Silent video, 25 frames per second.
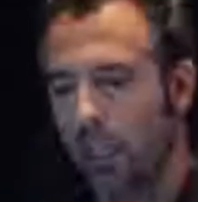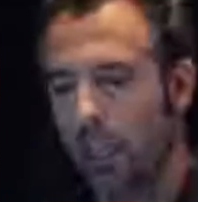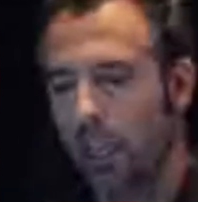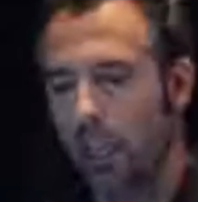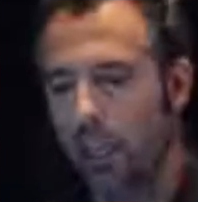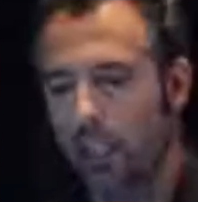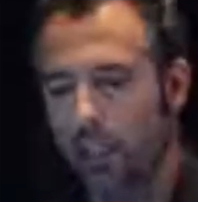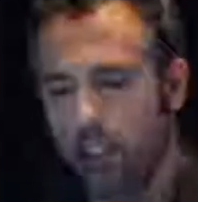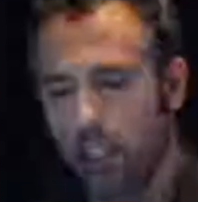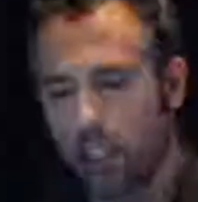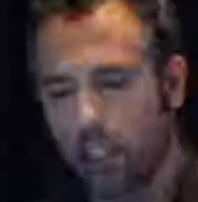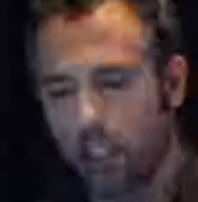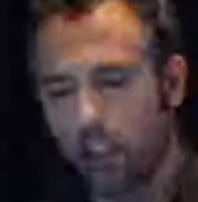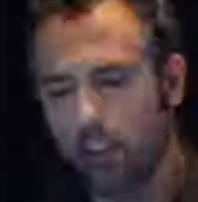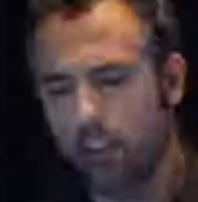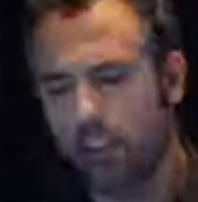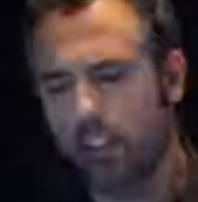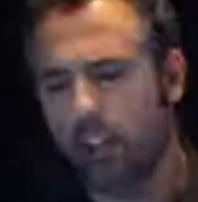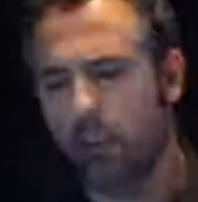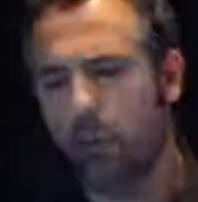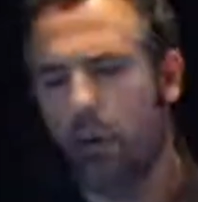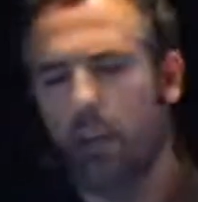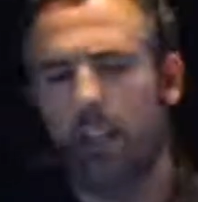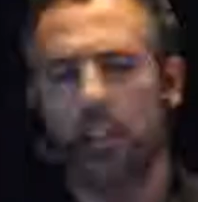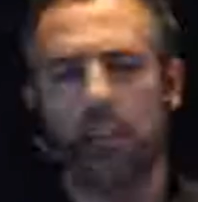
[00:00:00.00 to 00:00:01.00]
And the
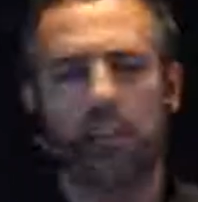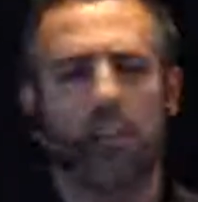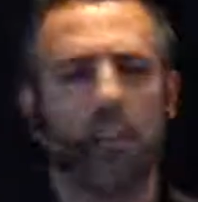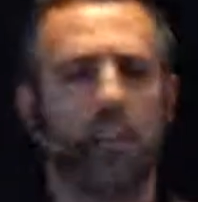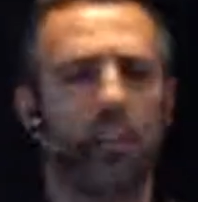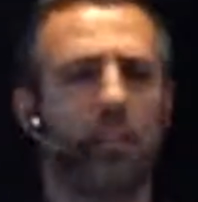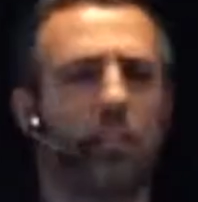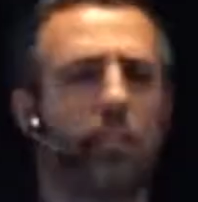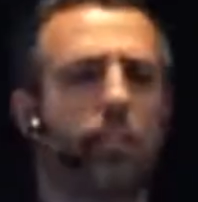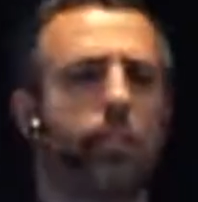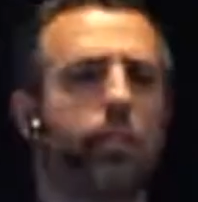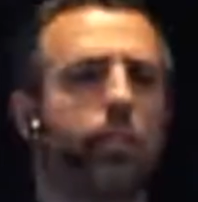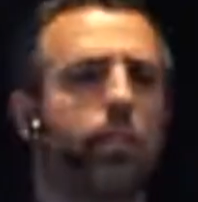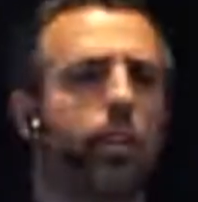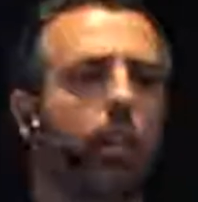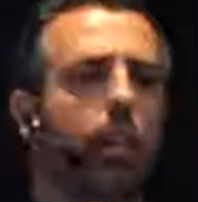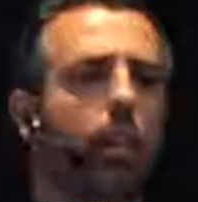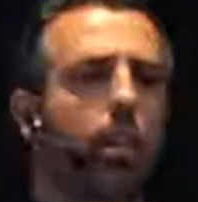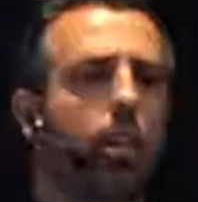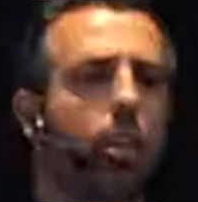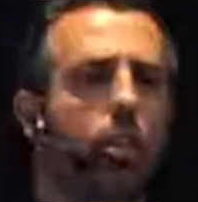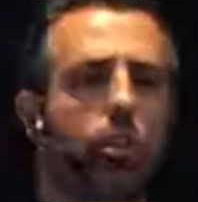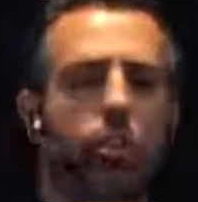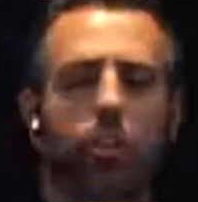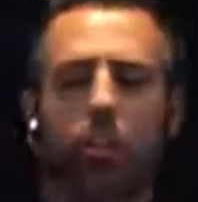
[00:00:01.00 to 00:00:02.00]
consequences uh,
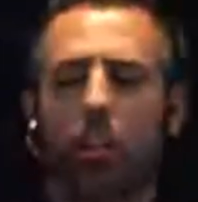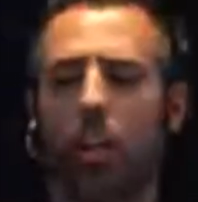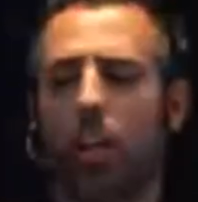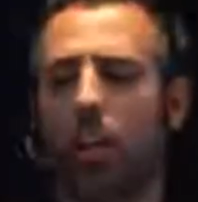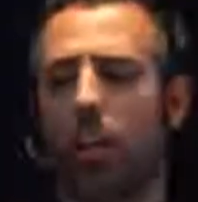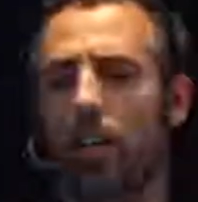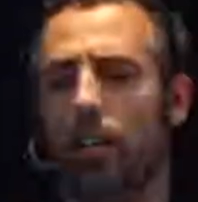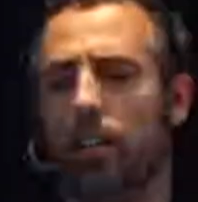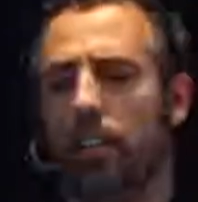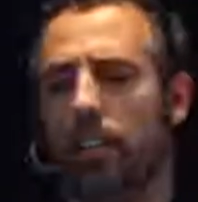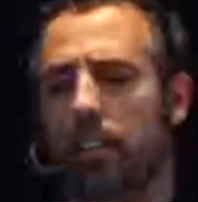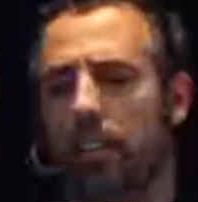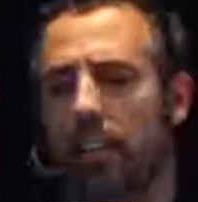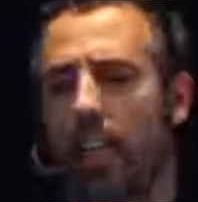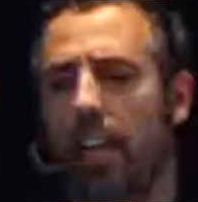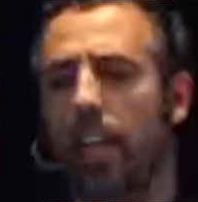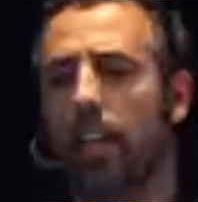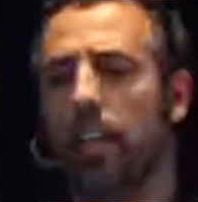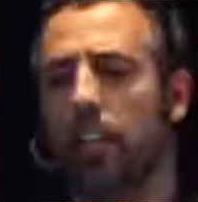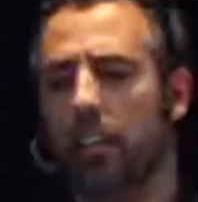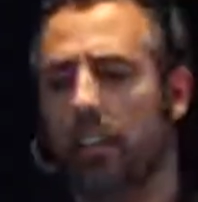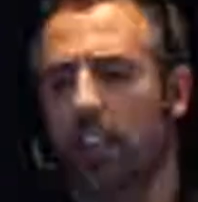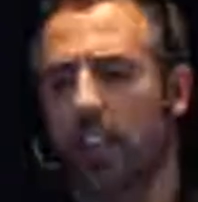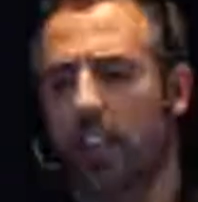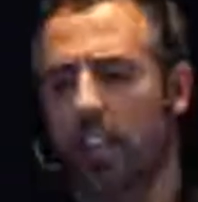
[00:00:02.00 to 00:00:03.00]
usually are
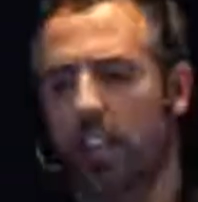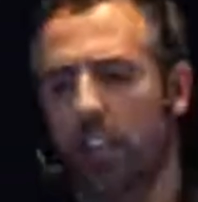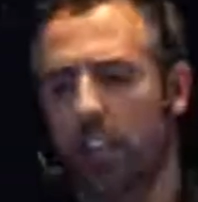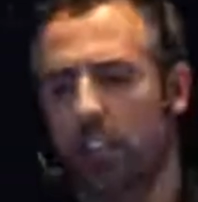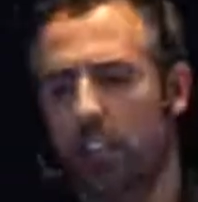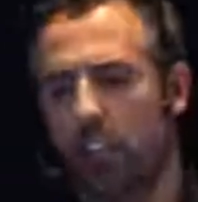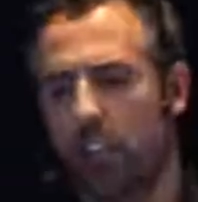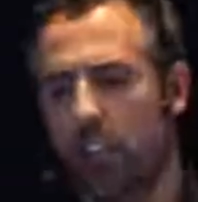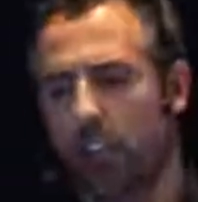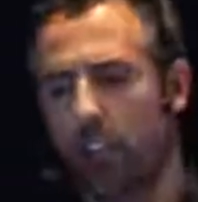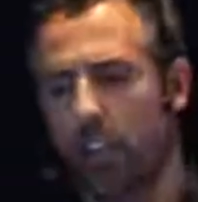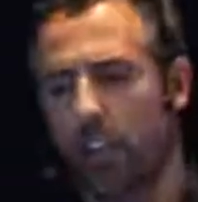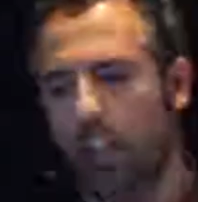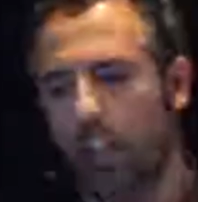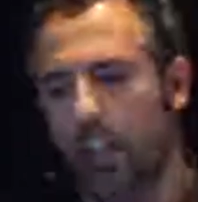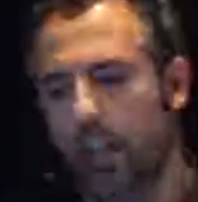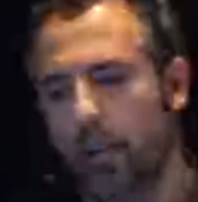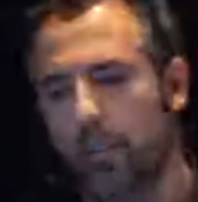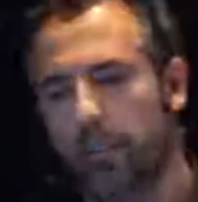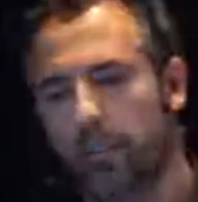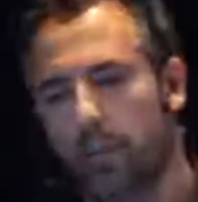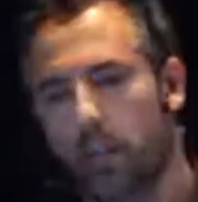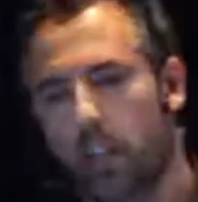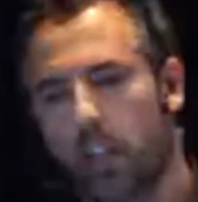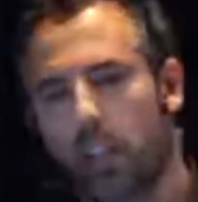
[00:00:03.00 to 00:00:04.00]
data leakage.
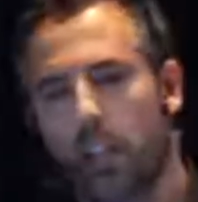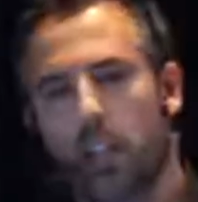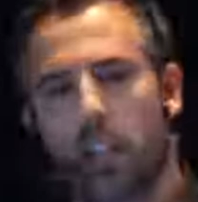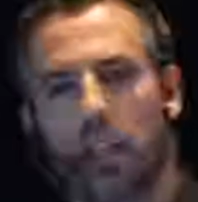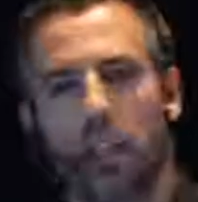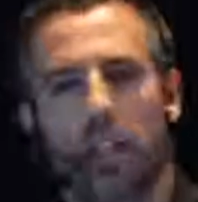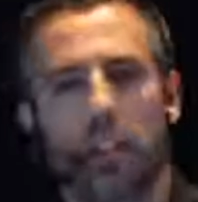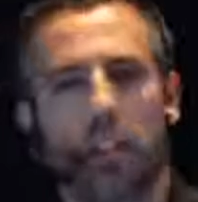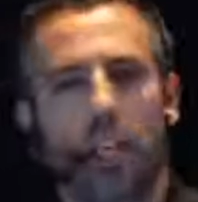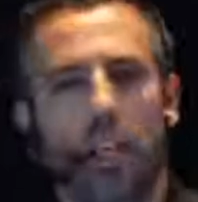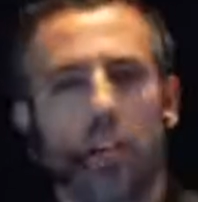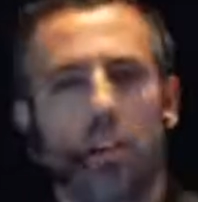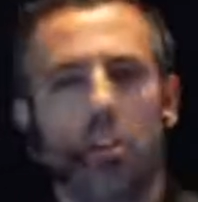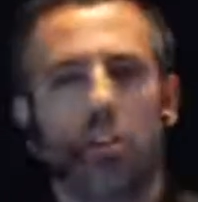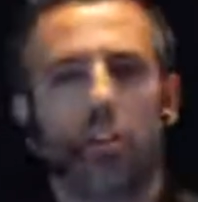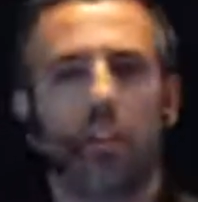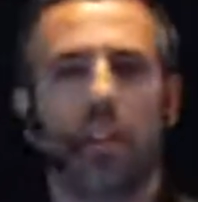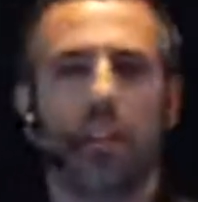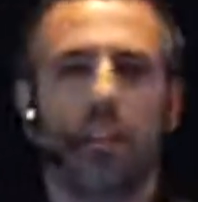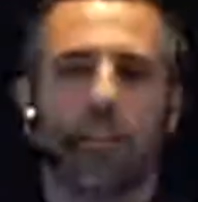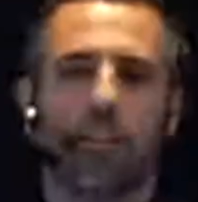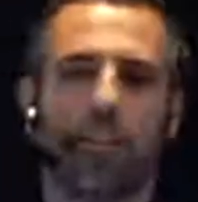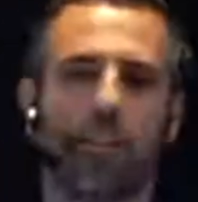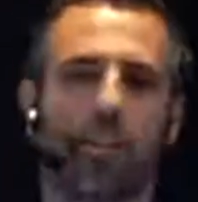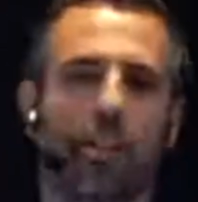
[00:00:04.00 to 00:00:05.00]
Um, they
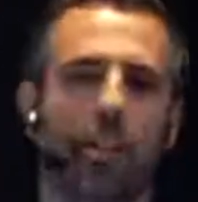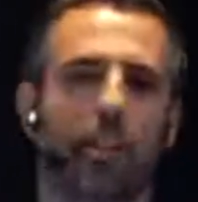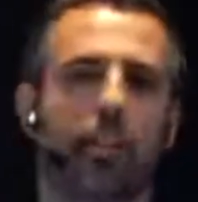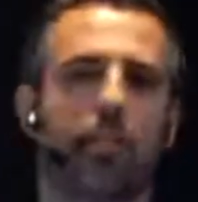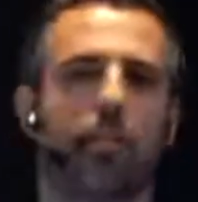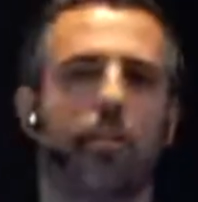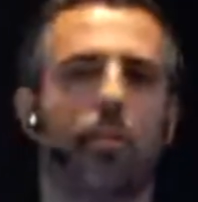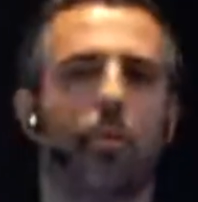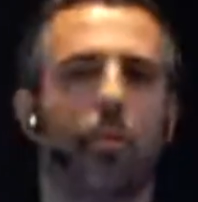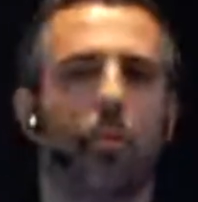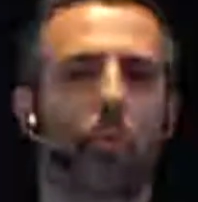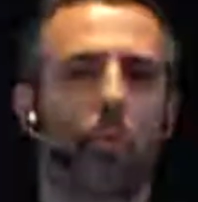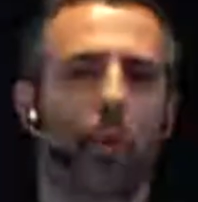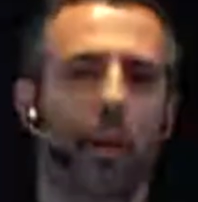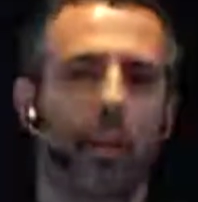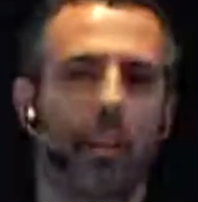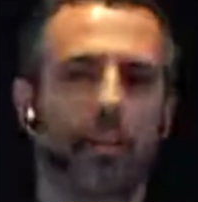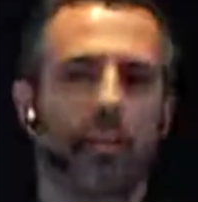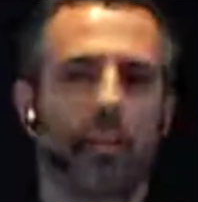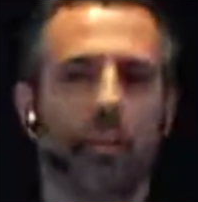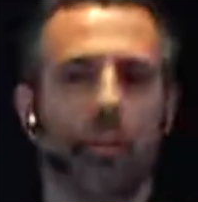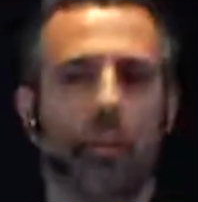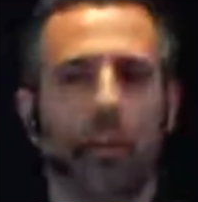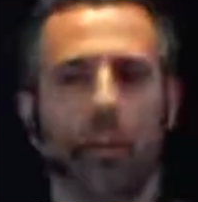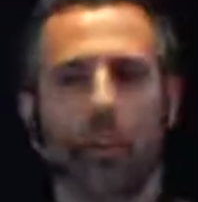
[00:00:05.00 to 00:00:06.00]
usually insert what
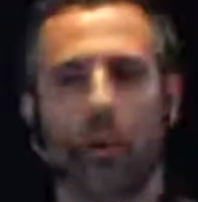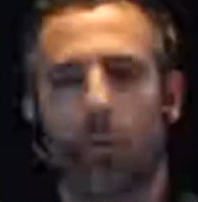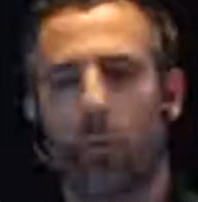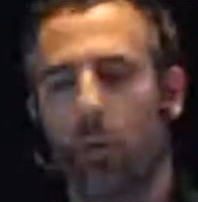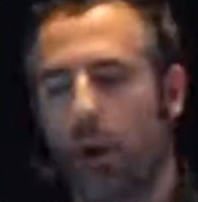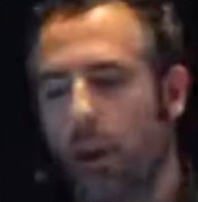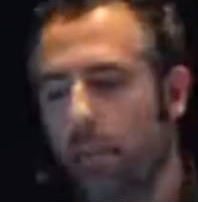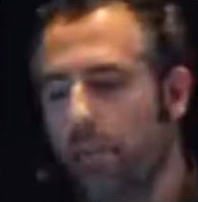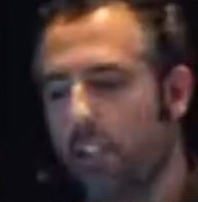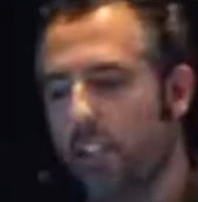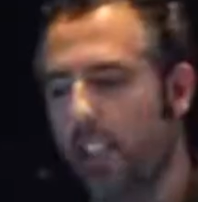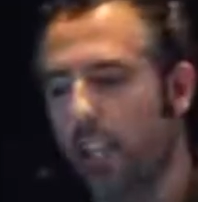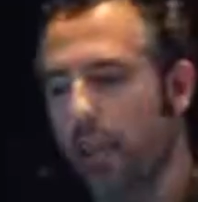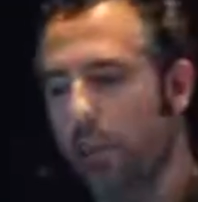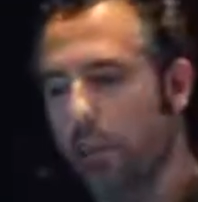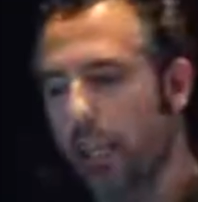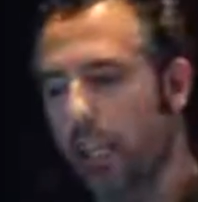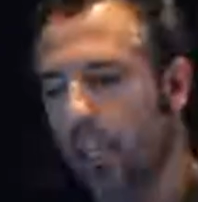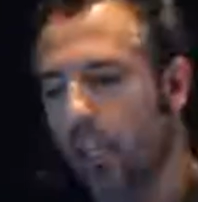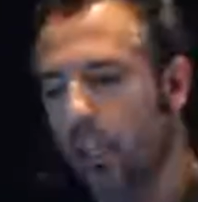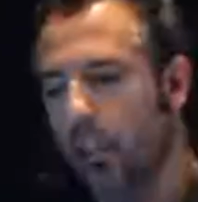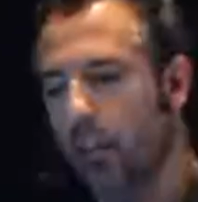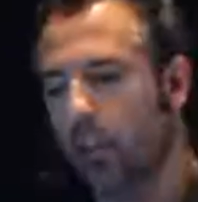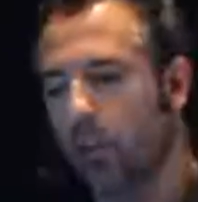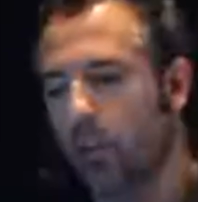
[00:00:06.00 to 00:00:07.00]
is called a web
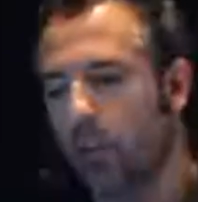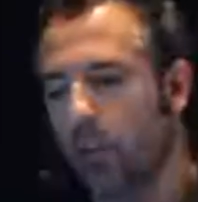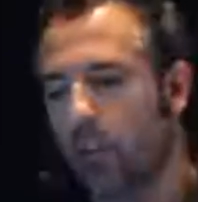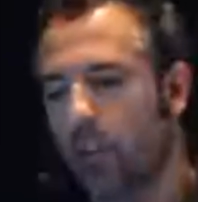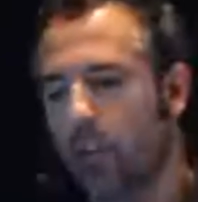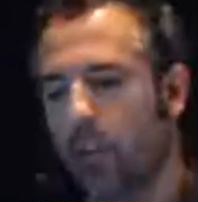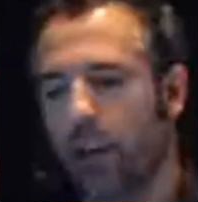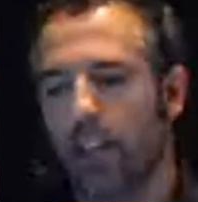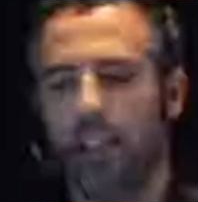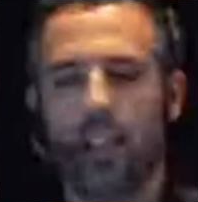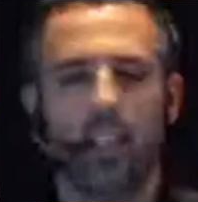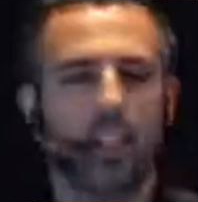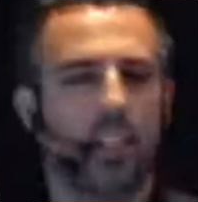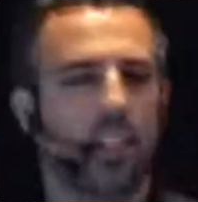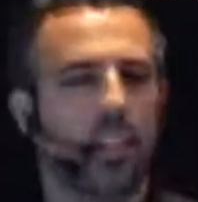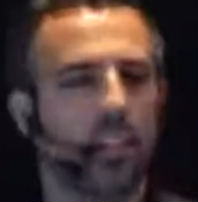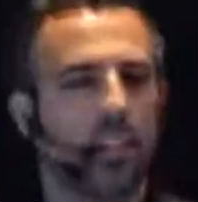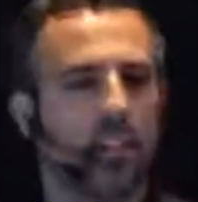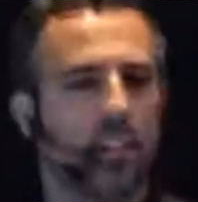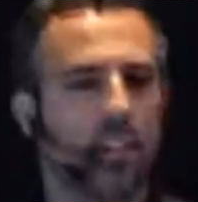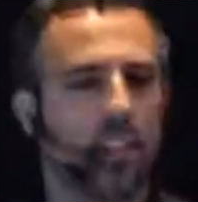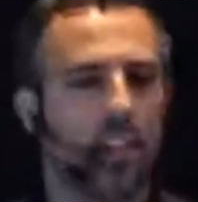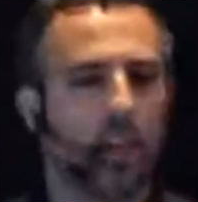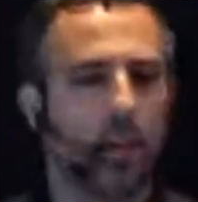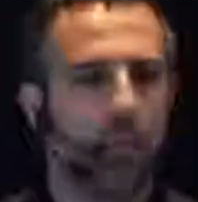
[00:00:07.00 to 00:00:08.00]
scheming or credit
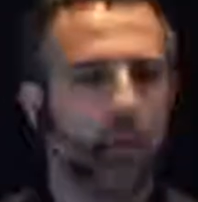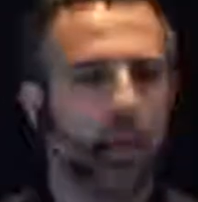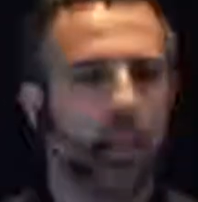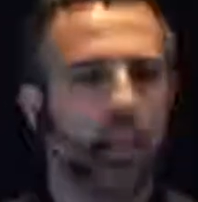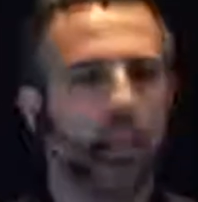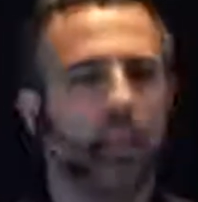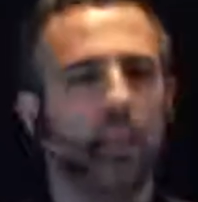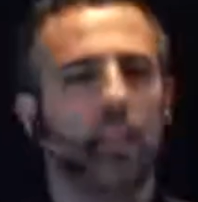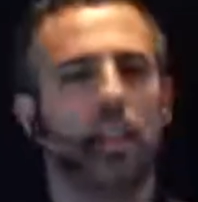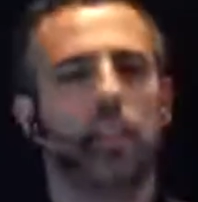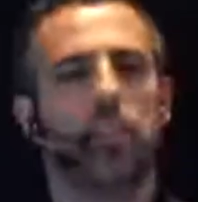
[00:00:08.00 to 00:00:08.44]
card scheming.